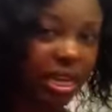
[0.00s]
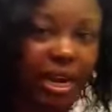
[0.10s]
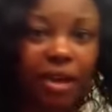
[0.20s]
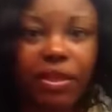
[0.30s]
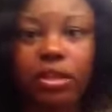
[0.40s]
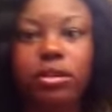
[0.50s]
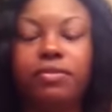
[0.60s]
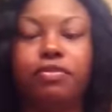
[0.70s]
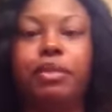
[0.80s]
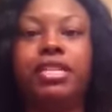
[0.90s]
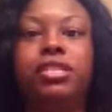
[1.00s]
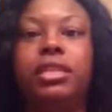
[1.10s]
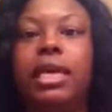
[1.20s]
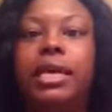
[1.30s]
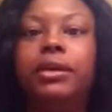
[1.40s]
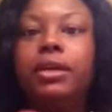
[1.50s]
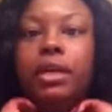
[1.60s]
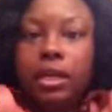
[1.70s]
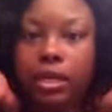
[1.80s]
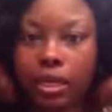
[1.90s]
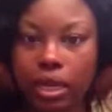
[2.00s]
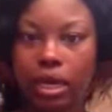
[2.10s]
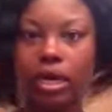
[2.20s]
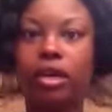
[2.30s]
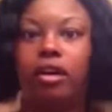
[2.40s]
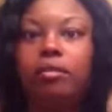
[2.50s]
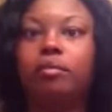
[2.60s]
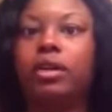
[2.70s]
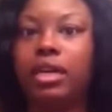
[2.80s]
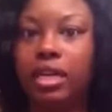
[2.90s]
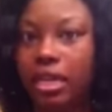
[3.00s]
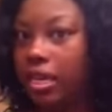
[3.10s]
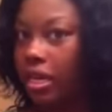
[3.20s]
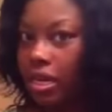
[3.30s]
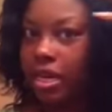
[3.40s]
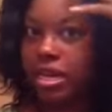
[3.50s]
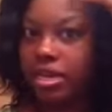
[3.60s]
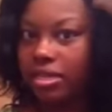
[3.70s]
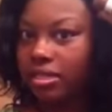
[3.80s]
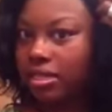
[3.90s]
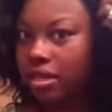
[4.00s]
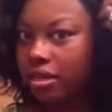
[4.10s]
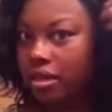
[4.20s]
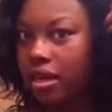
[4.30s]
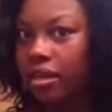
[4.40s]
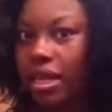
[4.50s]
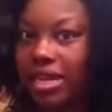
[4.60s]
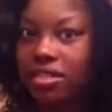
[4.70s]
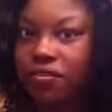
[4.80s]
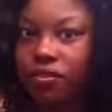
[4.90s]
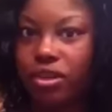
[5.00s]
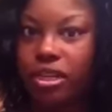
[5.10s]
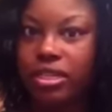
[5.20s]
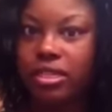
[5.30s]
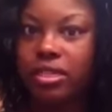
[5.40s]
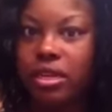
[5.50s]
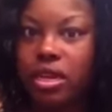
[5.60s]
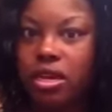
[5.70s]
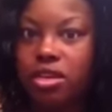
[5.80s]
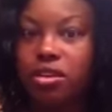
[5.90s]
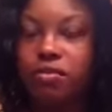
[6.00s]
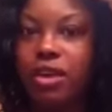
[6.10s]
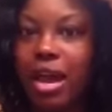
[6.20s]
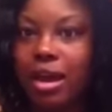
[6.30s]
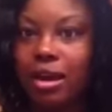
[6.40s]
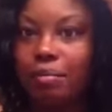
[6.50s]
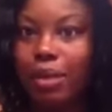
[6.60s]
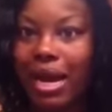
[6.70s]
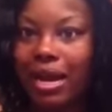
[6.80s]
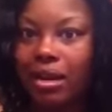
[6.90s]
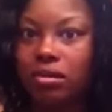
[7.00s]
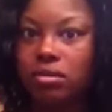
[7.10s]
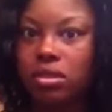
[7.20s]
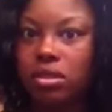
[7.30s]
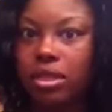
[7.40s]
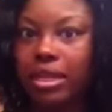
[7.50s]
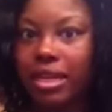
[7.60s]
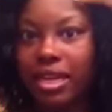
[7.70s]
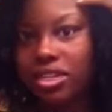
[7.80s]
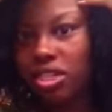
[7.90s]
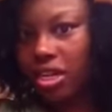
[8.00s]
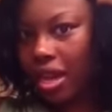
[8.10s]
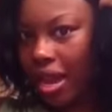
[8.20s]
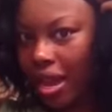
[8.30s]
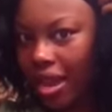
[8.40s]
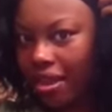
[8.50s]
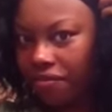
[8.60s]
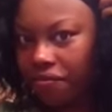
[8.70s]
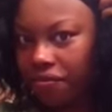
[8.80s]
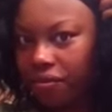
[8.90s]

got all that little information there. Again, it is a lace front. You've got about an inch and a half